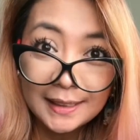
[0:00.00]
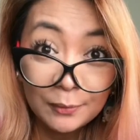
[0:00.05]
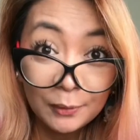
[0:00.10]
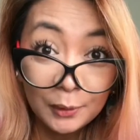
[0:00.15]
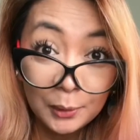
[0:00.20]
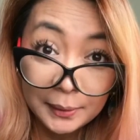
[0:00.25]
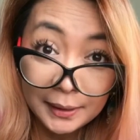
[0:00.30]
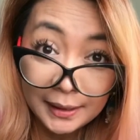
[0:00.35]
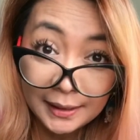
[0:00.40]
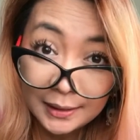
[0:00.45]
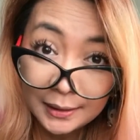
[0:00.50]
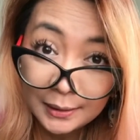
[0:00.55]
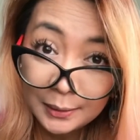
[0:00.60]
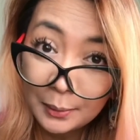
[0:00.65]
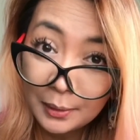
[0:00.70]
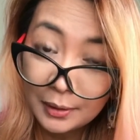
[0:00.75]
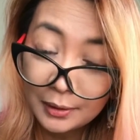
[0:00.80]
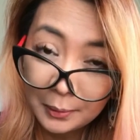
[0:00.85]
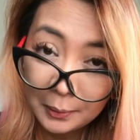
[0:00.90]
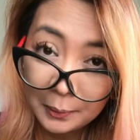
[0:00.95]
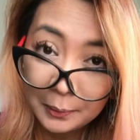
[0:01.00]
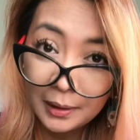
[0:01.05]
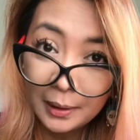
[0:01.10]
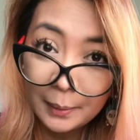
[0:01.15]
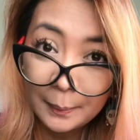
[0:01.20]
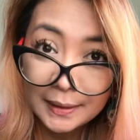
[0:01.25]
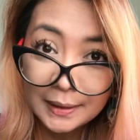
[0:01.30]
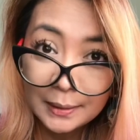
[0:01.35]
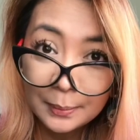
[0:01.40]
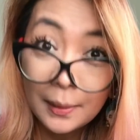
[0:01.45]
If you wanted to do a
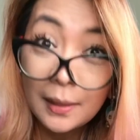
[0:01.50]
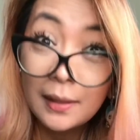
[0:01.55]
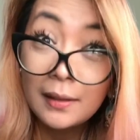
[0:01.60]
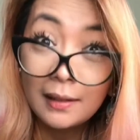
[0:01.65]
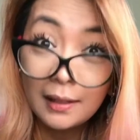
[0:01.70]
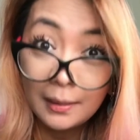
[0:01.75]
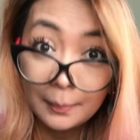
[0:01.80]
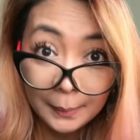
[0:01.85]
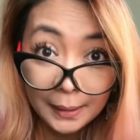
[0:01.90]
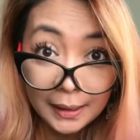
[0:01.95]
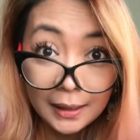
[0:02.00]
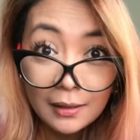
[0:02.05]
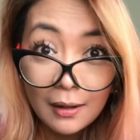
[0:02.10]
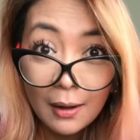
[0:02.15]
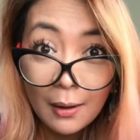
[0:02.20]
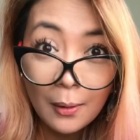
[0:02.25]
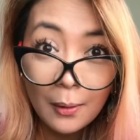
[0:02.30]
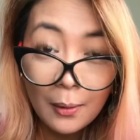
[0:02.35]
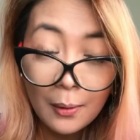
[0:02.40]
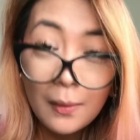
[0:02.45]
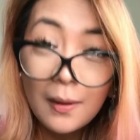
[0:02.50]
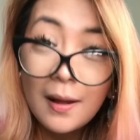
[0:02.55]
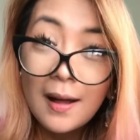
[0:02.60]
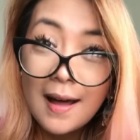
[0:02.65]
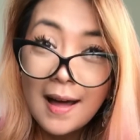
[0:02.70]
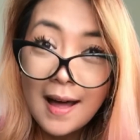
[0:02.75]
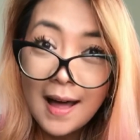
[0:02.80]
collab as well, let me know.